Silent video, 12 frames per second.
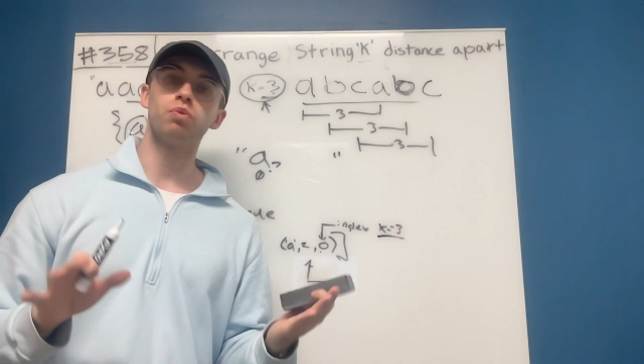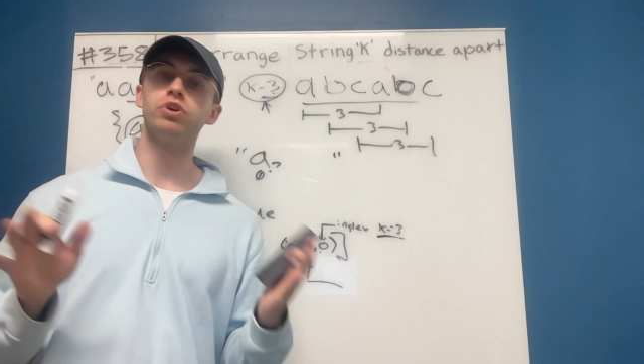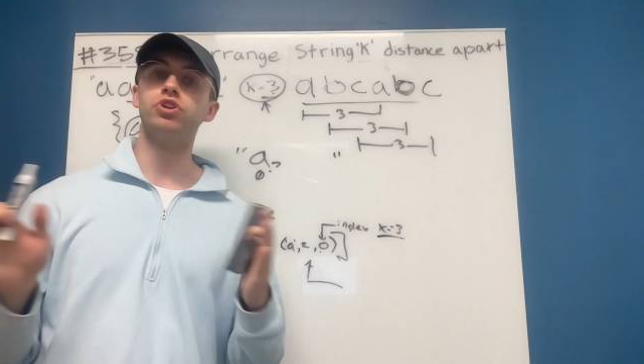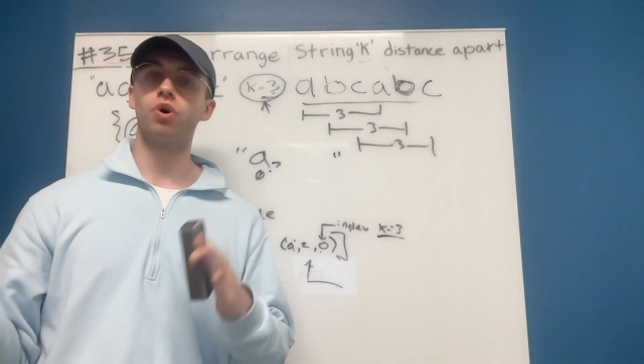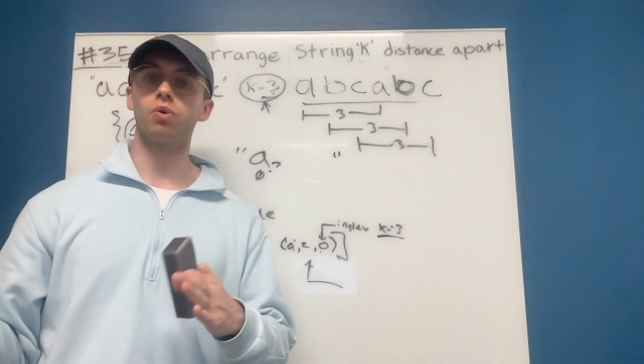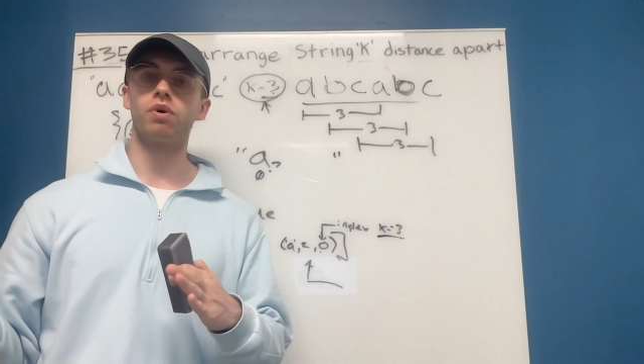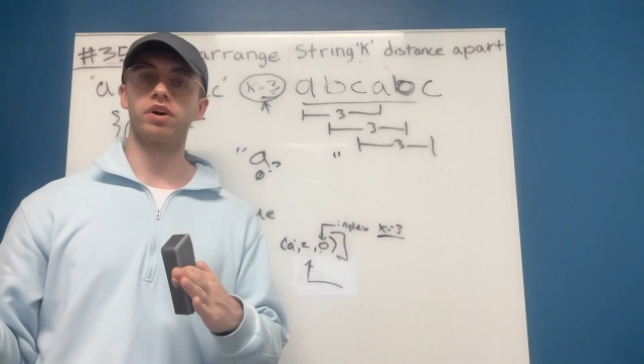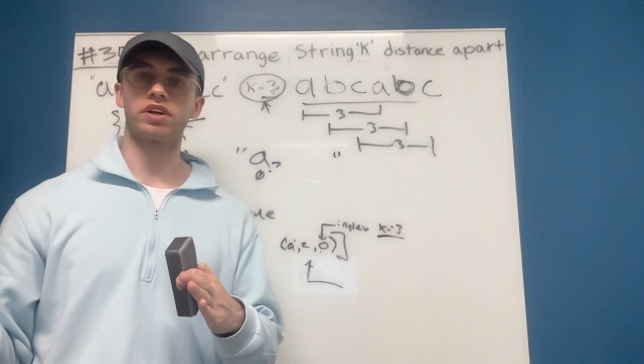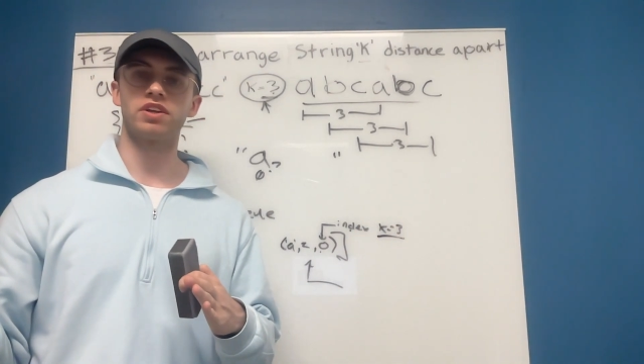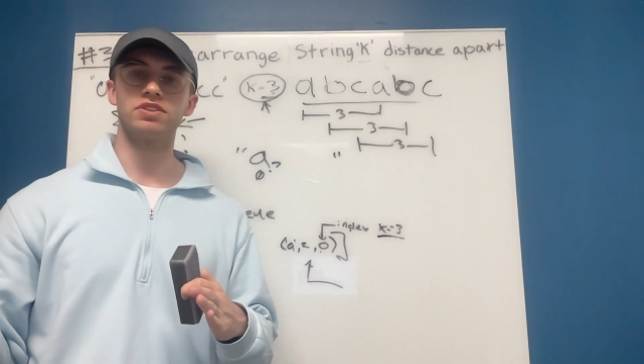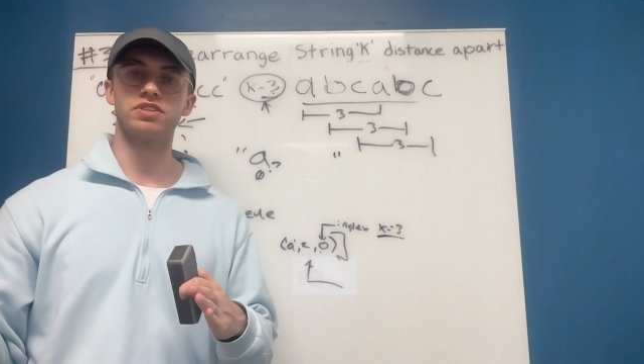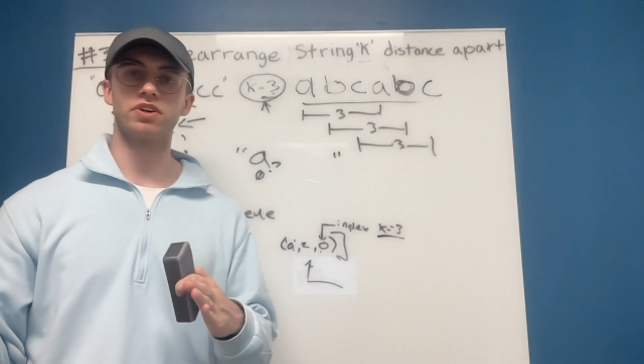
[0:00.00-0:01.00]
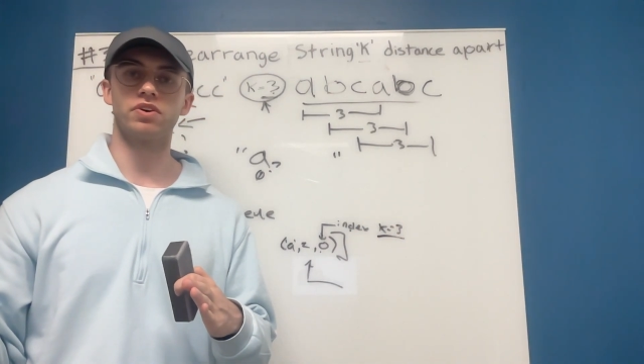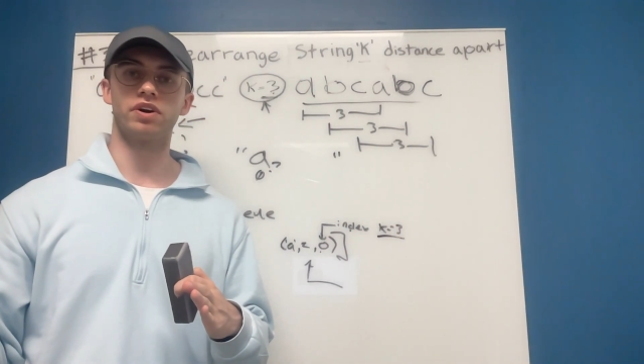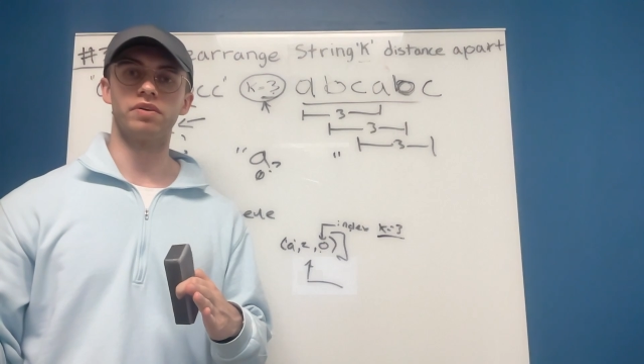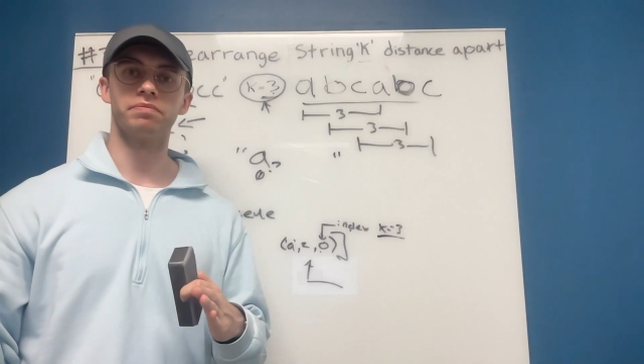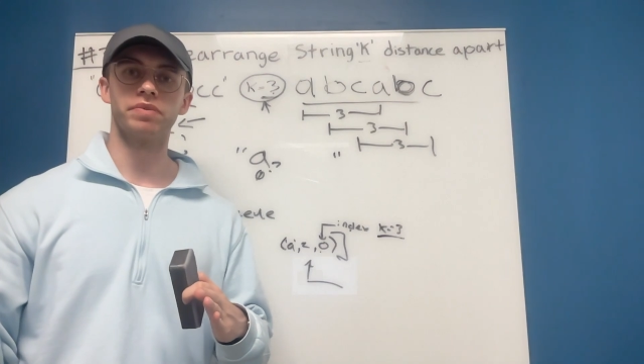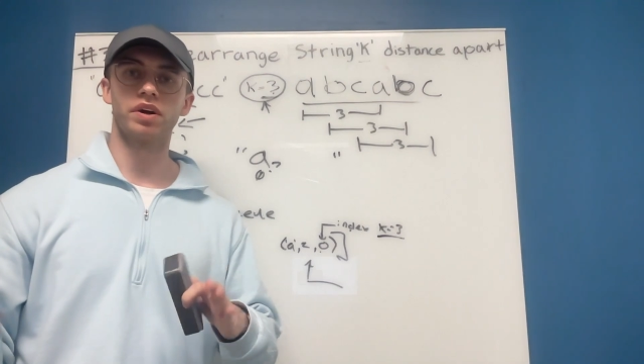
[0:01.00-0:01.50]
we don't want to consider
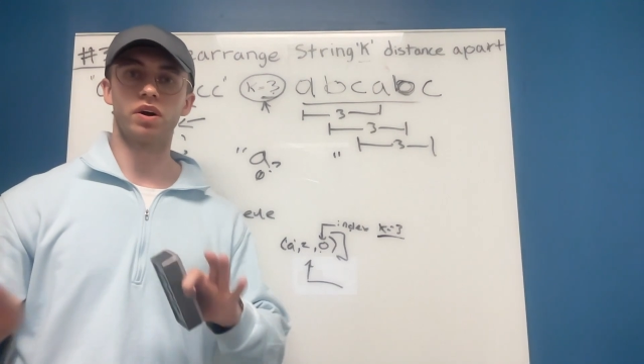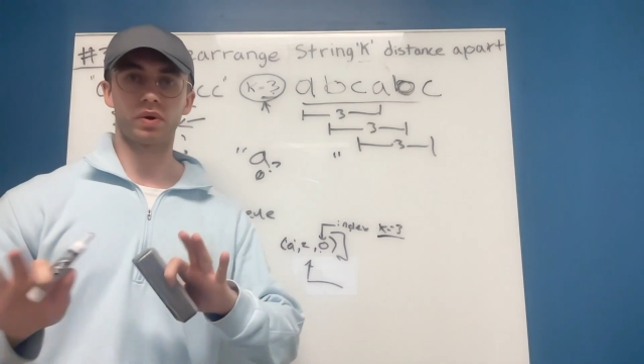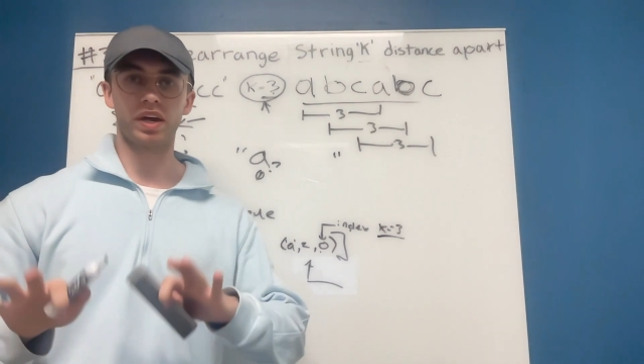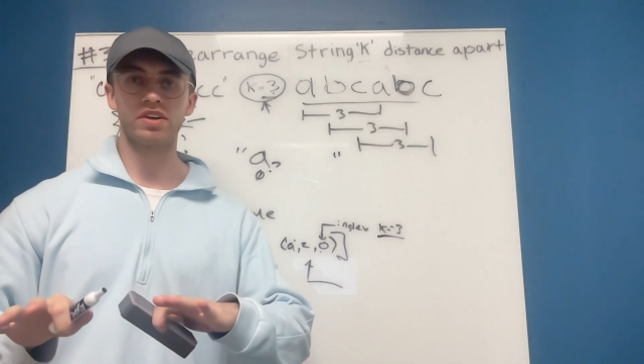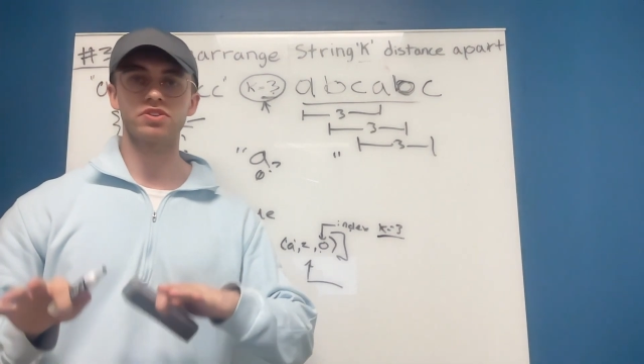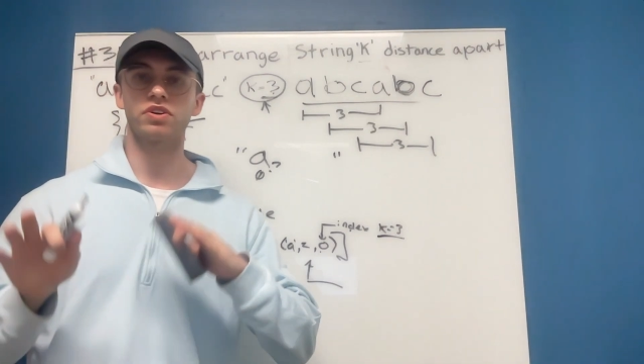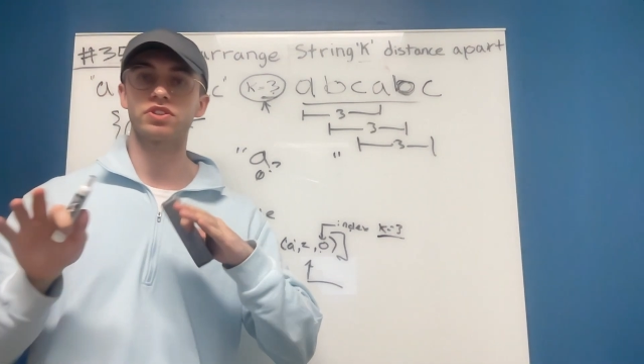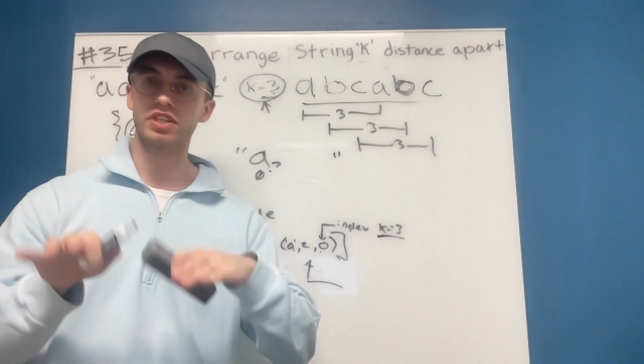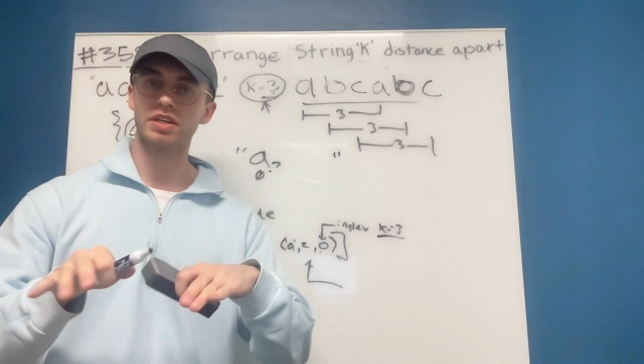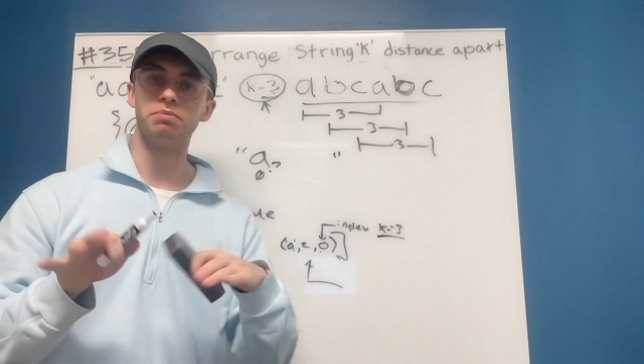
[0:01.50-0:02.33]
it. Okay, so let's keep